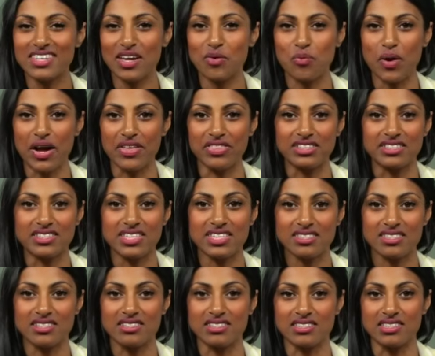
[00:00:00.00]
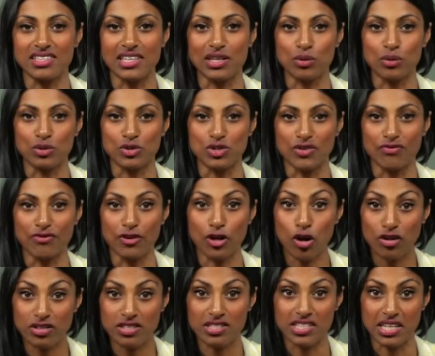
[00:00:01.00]
same way that distance is equal to
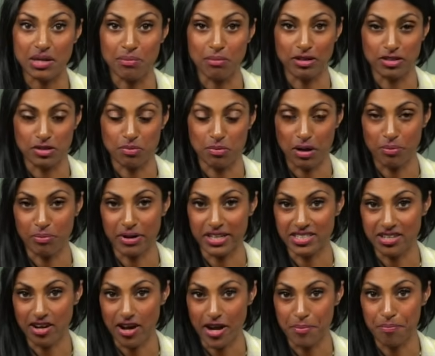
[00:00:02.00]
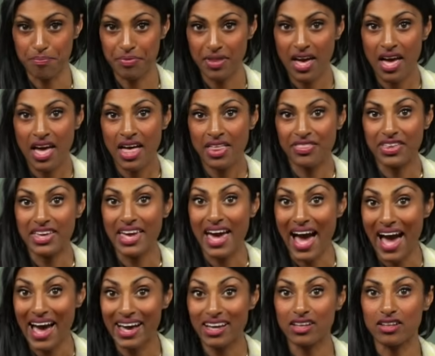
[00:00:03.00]
velocity multiplied by time, the
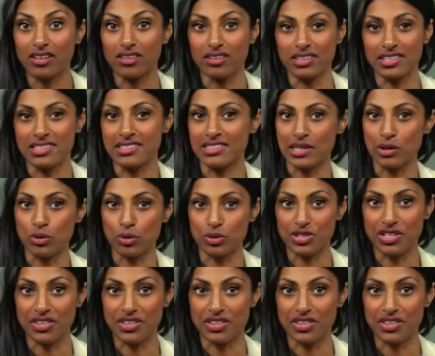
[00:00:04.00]
angle is equal